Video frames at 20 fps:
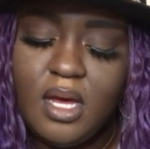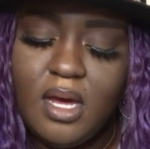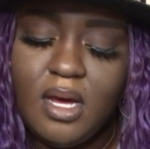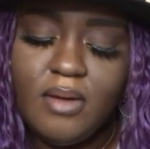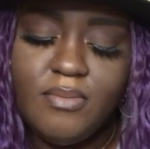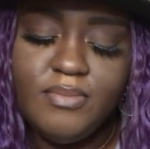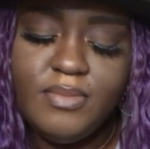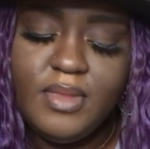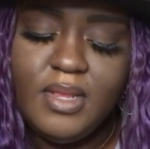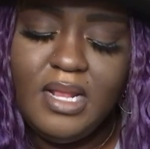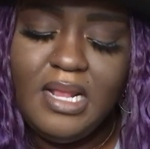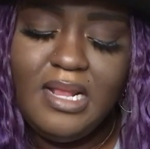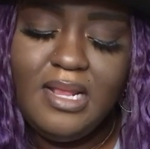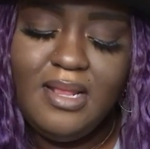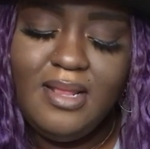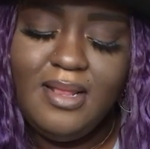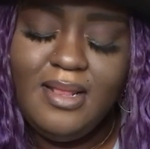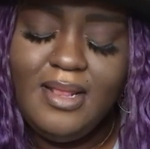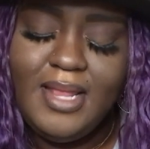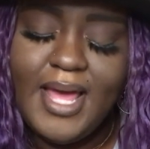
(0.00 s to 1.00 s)
Um,
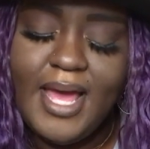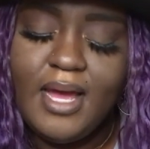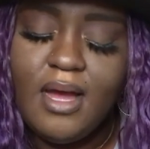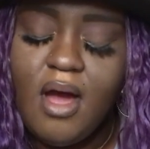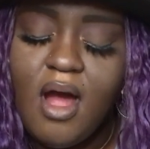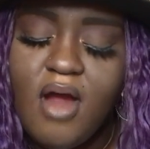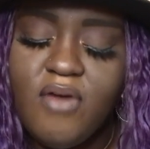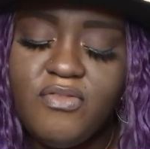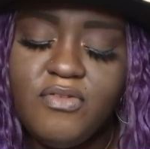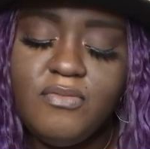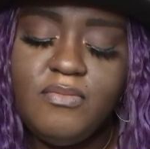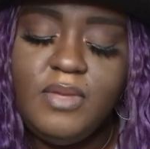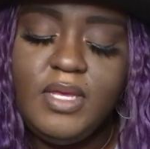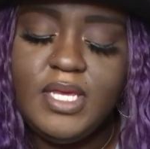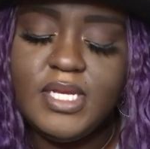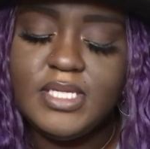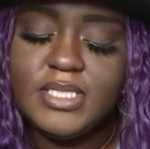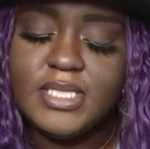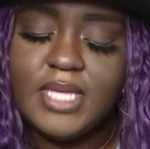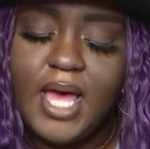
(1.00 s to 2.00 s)
that card for
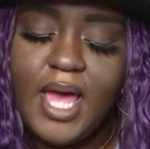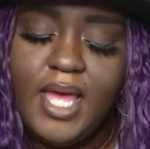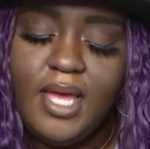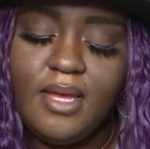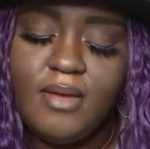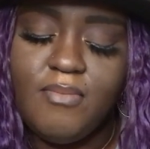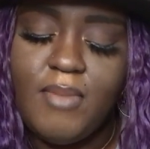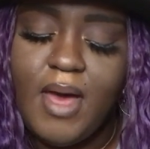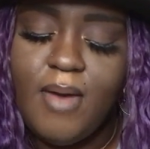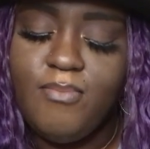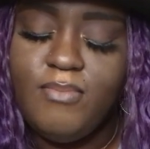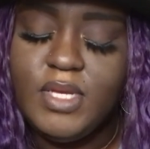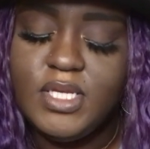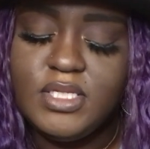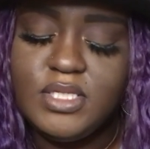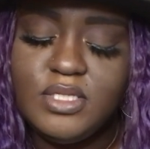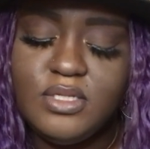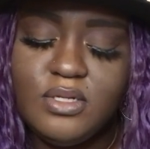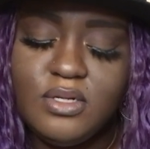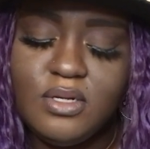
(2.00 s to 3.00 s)
me is like my
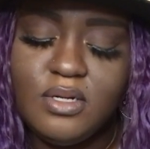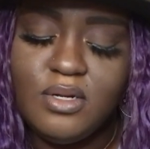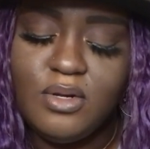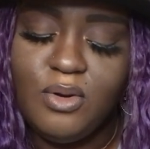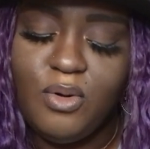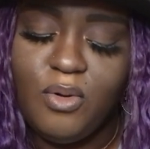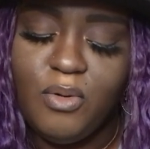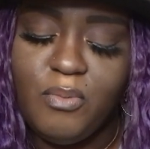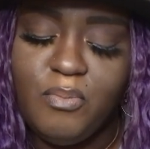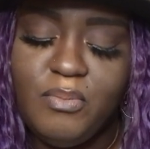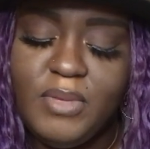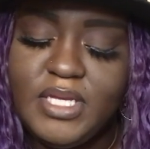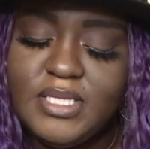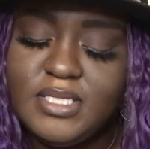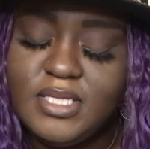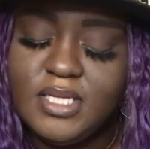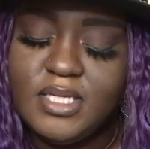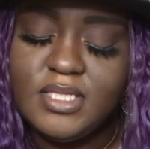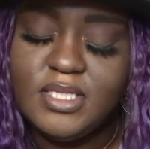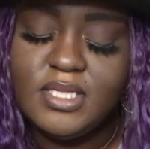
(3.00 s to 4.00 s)
Mr. or
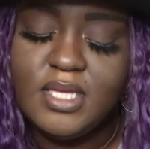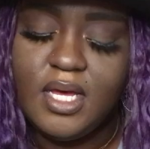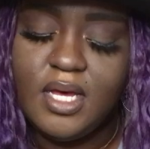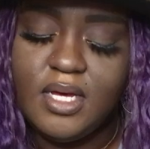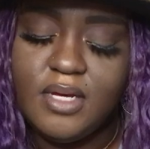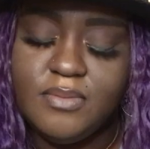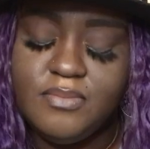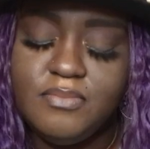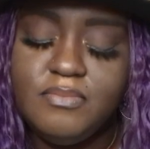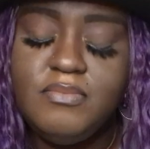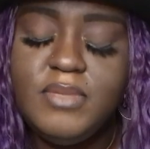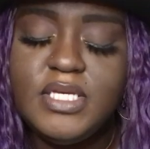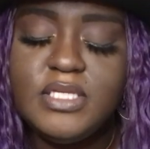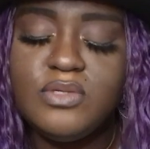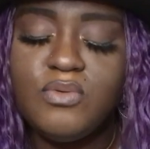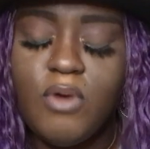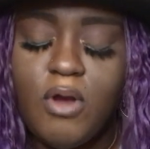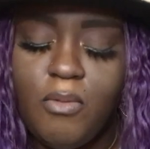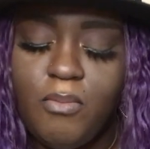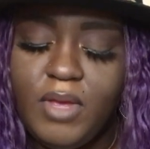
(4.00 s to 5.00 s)
Mrs. Um,
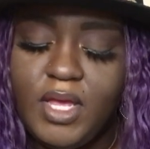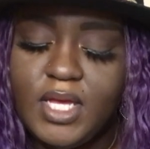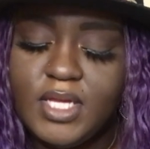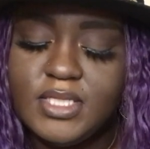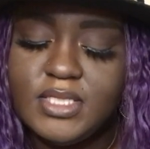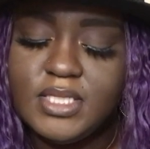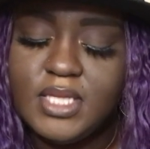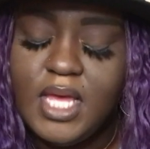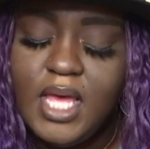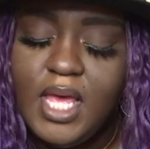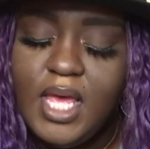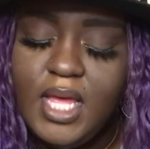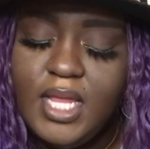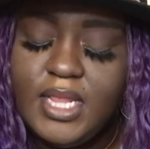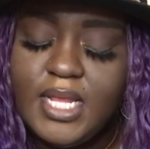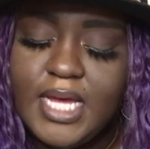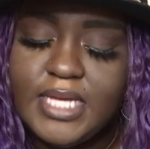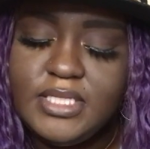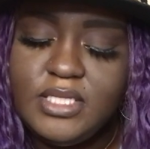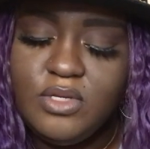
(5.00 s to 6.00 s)
Miss Romance.
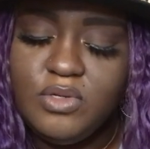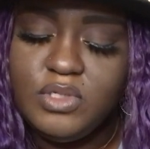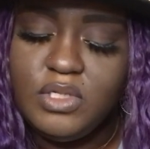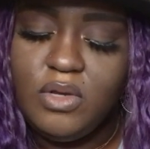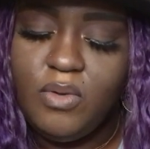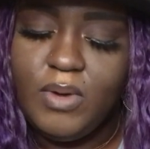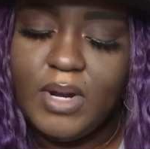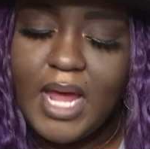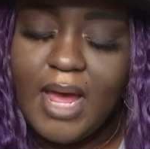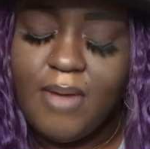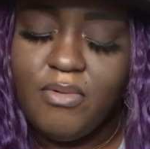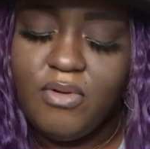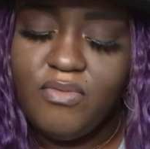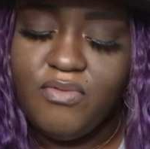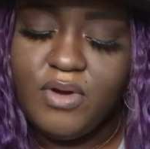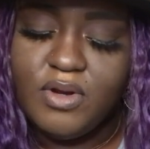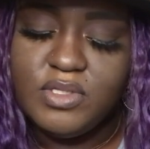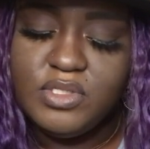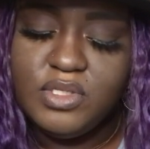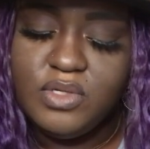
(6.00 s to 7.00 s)
That's usually what I
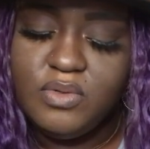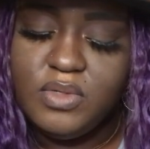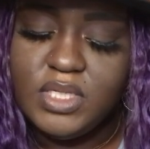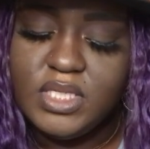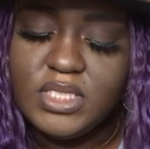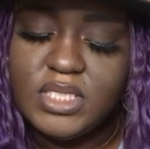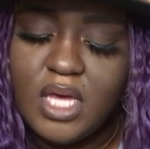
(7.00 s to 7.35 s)
refer to it.